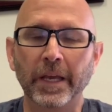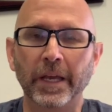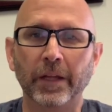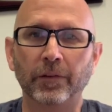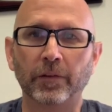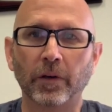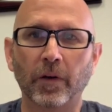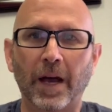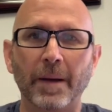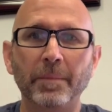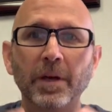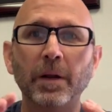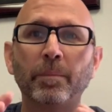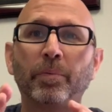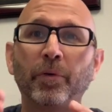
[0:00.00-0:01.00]
And so I'm
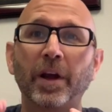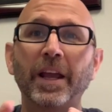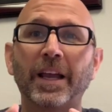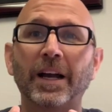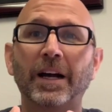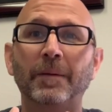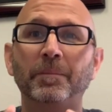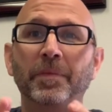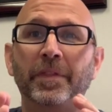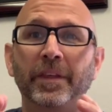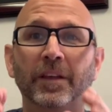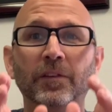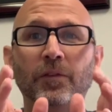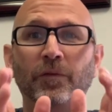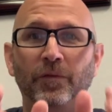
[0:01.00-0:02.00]
going to break up
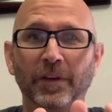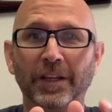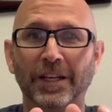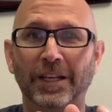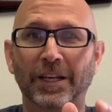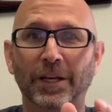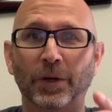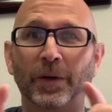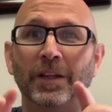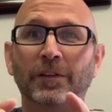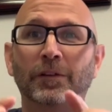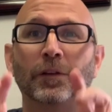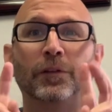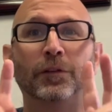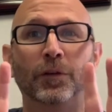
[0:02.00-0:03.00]
this video
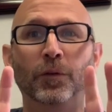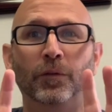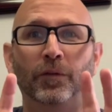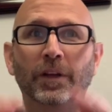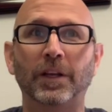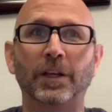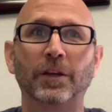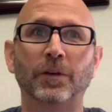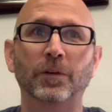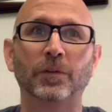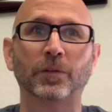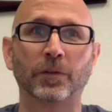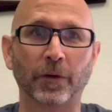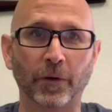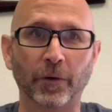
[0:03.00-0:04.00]
into two videos.
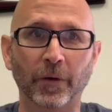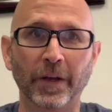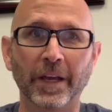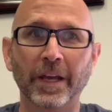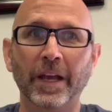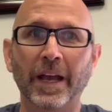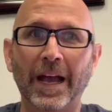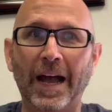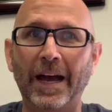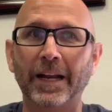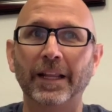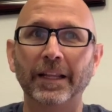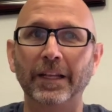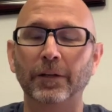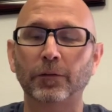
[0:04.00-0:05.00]
So how to
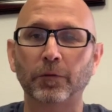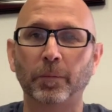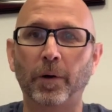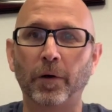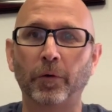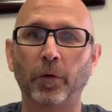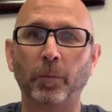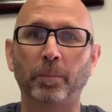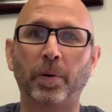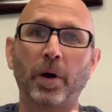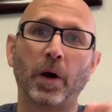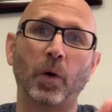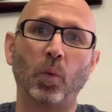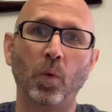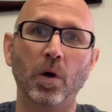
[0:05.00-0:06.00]
lead a small group
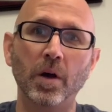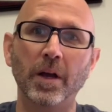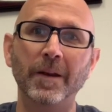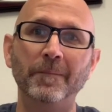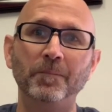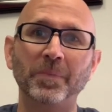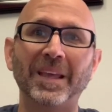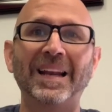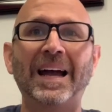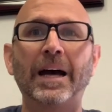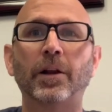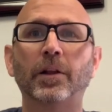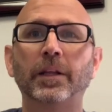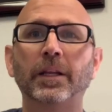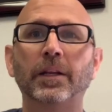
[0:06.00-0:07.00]
part 1 and how
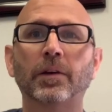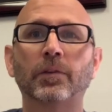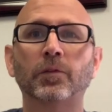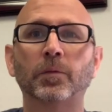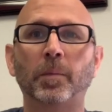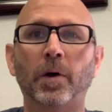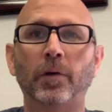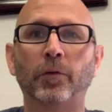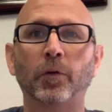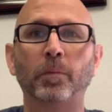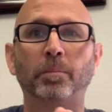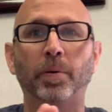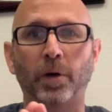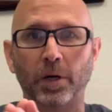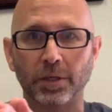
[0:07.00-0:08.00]
to lead a small
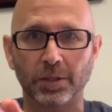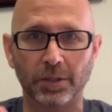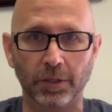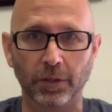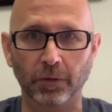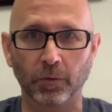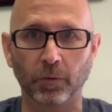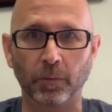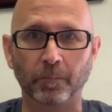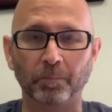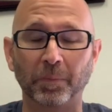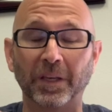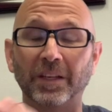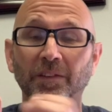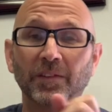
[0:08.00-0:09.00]
group part 2,
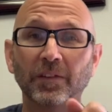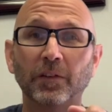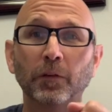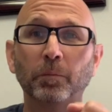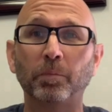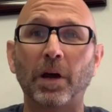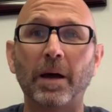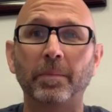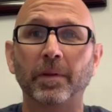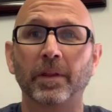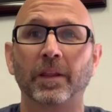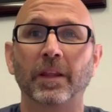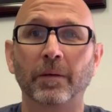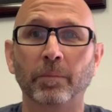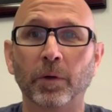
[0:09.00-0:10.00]
because this is probably
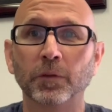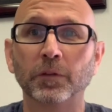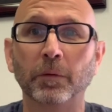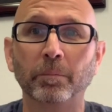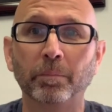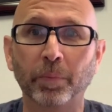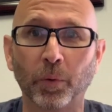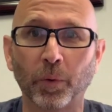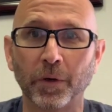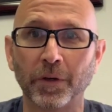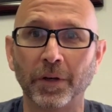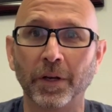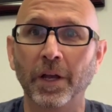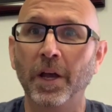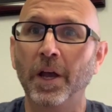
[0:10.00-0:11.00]
the most
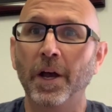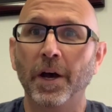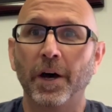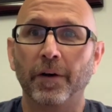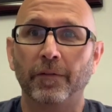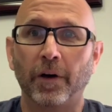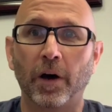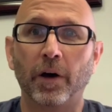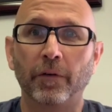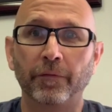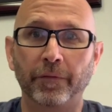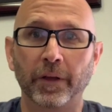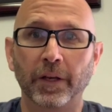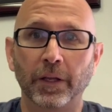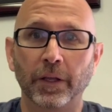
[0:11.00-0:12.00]
important of all
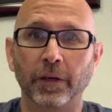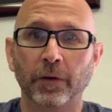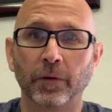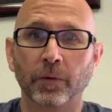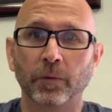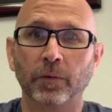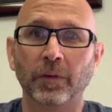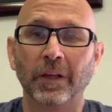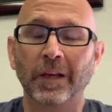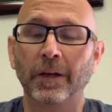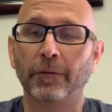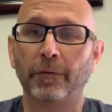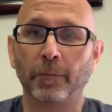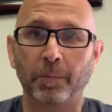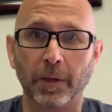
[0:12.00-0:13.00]
videos
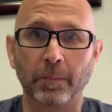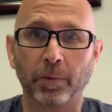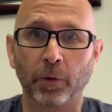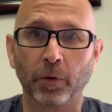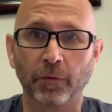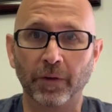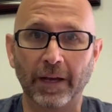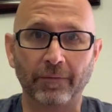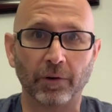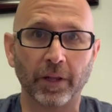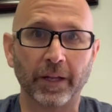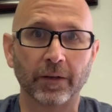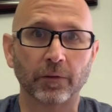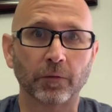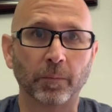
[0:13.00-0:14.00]
for people who've never led
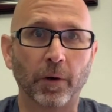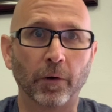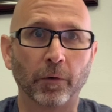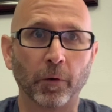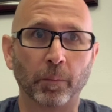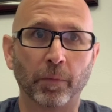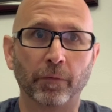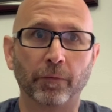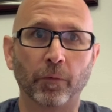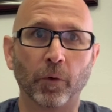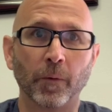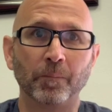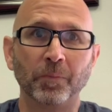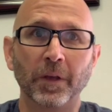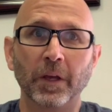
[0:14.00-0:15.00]
a small group before.
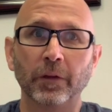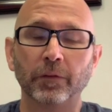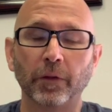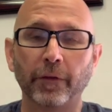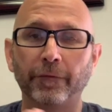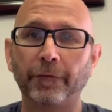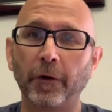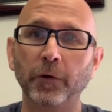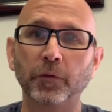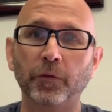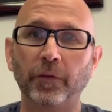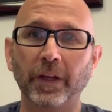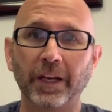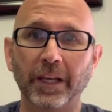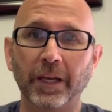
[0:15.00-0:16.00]
So the first
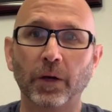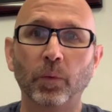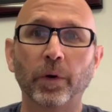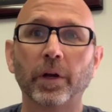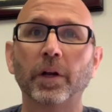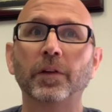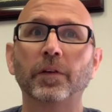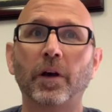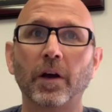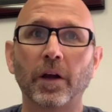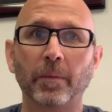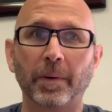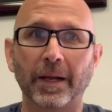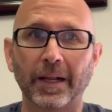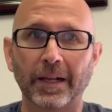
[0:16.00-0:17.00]
video, we're going to talk
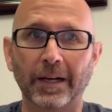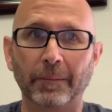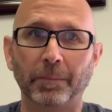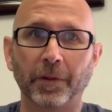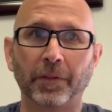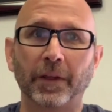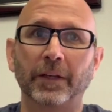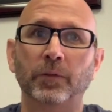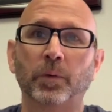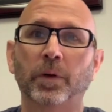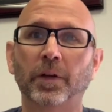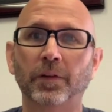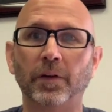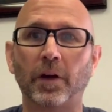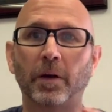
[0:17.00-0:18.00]
about a couple of things. We're
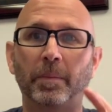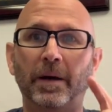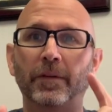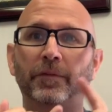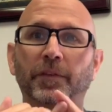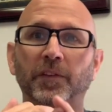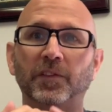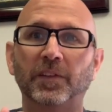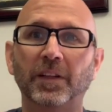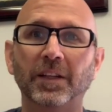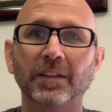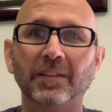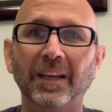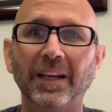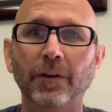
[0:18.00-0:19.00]
going to talk about
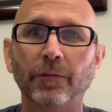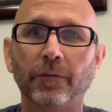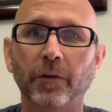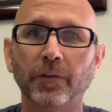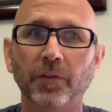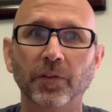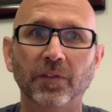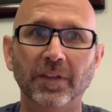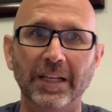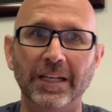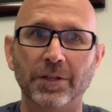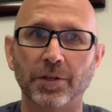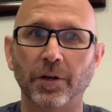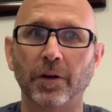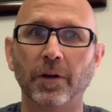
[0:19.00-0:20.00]
facilitator versus
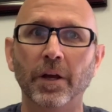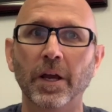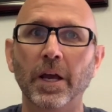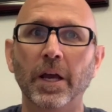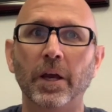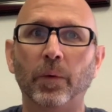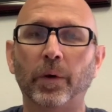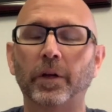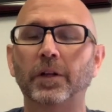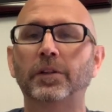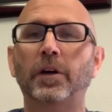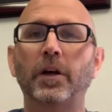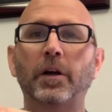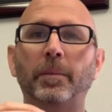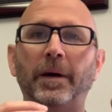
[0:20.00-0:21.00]
teacher. We're going to
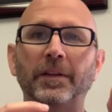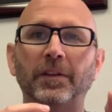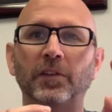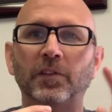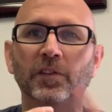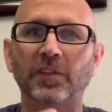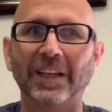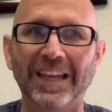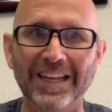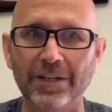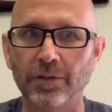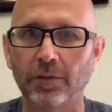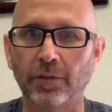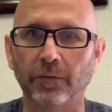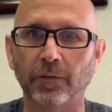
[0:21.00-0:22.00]
talk about the
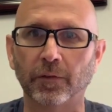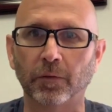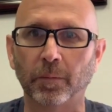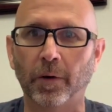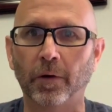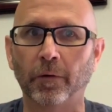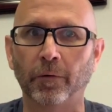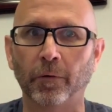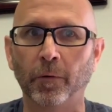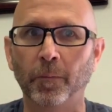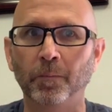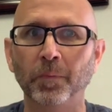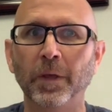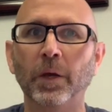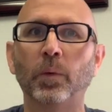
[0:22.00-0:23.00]
stages of a small group.
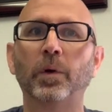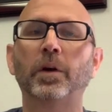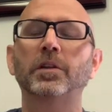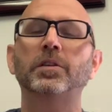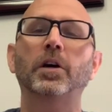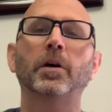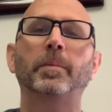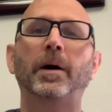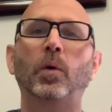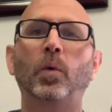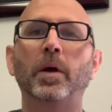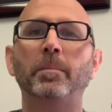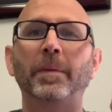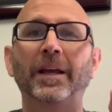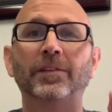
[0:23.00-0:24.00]
We're going to talk about
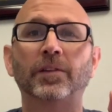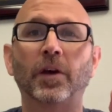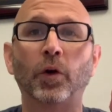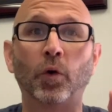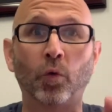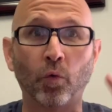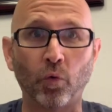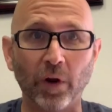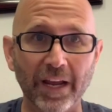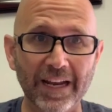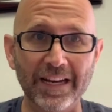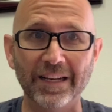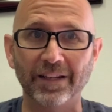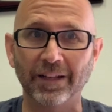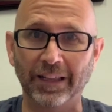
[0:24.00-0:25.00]
what makes a
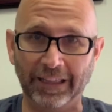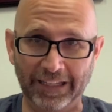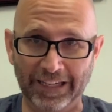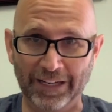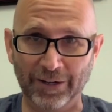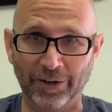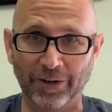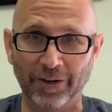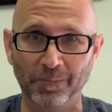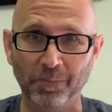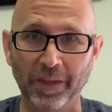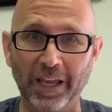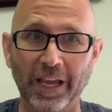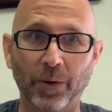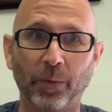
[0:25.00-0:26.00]
great leader.
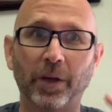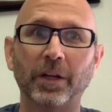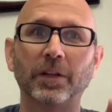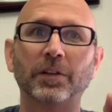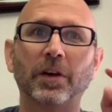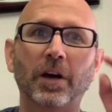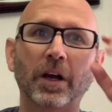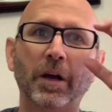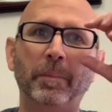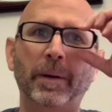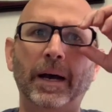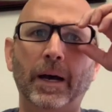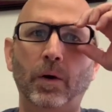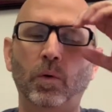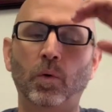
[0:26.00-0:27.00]
And we're going to talk
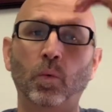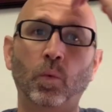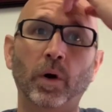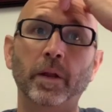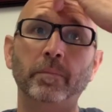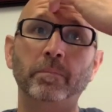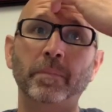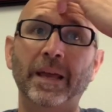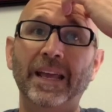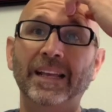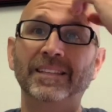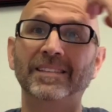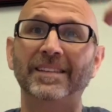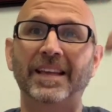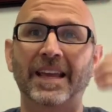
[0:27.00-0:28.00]
about what
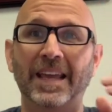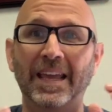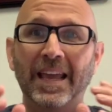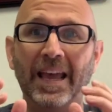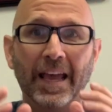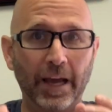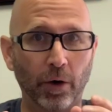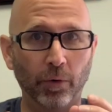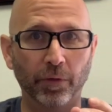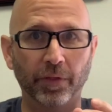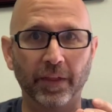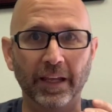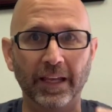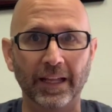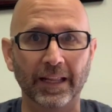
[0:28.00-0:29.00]
makes a
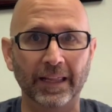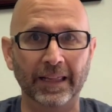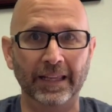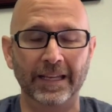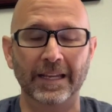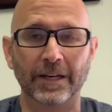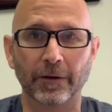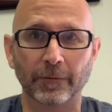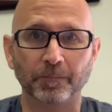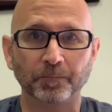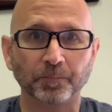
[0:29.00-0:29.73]
healthy leader.